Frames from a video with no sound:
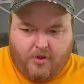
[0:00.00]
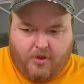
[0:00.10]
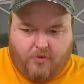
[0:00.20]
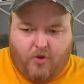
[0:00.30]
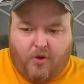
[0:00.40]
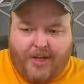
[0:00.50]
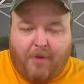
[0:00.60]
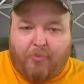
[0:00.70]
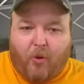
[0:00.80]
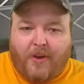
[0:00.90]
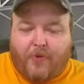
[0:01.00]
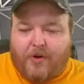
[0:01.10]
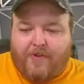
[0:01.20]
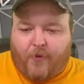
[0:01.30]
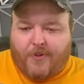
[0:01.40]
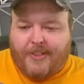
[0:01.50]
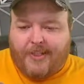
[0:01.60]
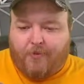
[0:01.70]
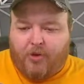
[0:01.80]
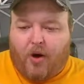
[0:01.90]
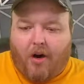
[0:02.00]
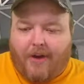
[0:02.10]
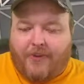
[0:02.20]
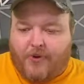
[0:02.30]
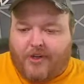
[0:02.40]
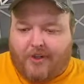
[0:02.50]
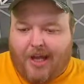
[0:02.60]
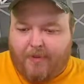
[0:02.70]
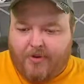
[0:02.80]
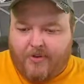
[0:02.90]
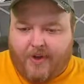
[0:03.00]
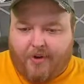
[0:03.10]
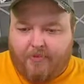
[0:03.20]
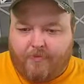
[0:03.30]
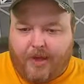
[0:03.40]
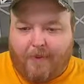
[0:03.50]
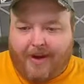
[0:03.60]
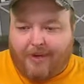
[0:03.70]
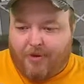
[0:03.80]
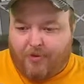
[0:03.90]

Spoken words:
We're only at 0.34 TWR at 30 kilometers up. I'm not gonna be able to